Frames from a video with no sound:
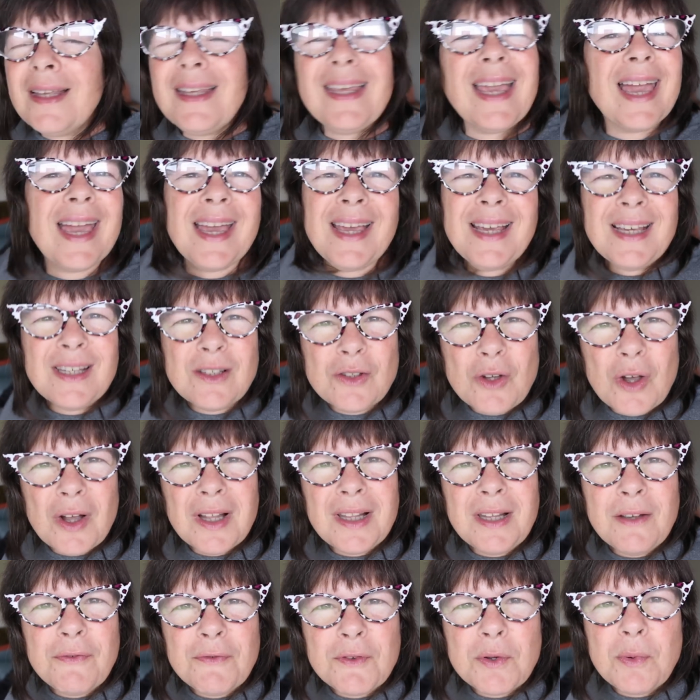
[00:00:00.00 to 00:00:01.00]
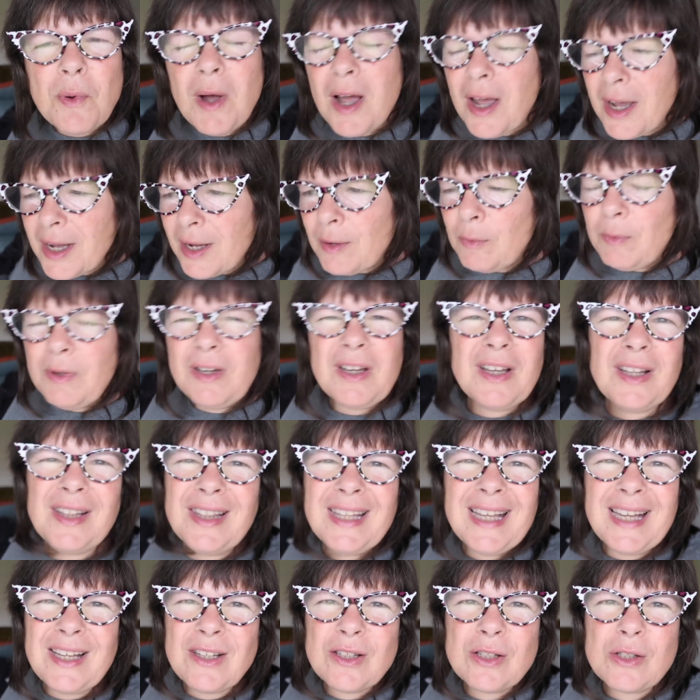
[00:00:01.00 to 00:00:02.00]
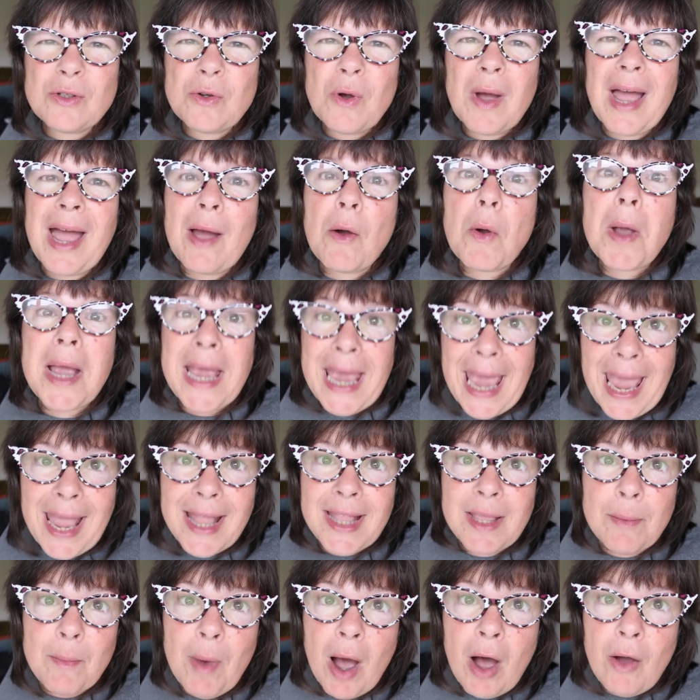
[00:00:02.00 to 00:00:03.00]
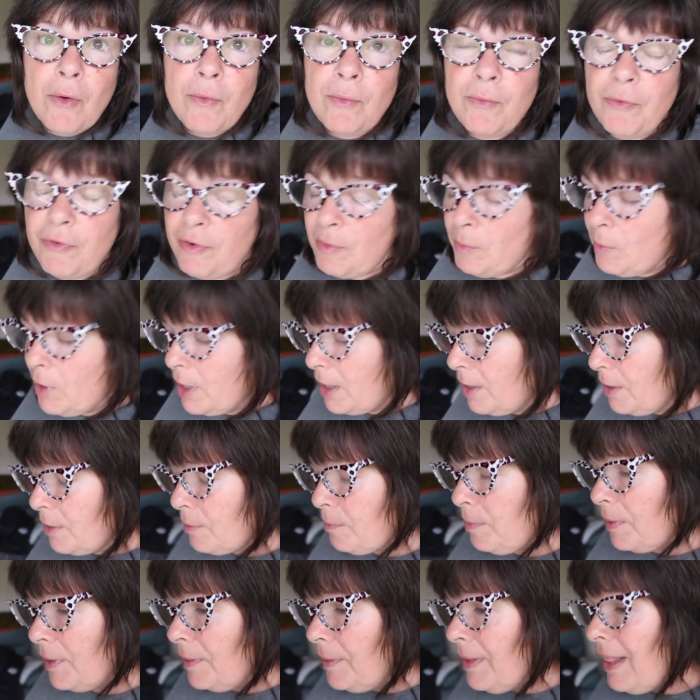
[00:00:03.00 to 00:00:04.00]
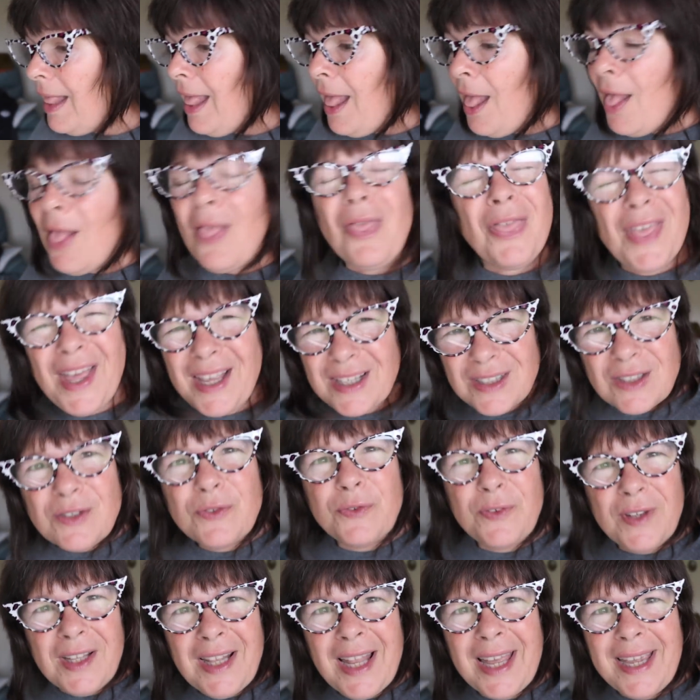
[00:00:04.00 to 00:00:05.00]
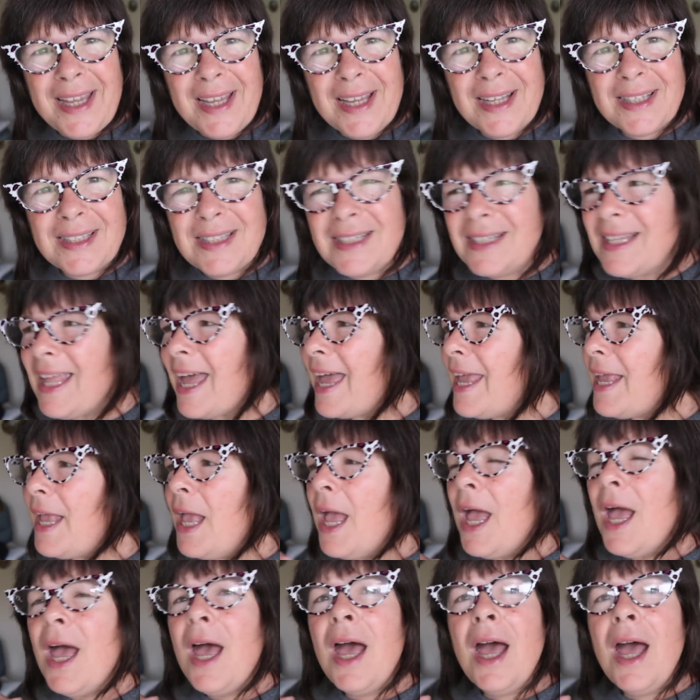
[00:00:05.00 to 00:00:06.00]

Yeah, he's got a lift to work and we need to sort out getting him home from work, but that's for later today.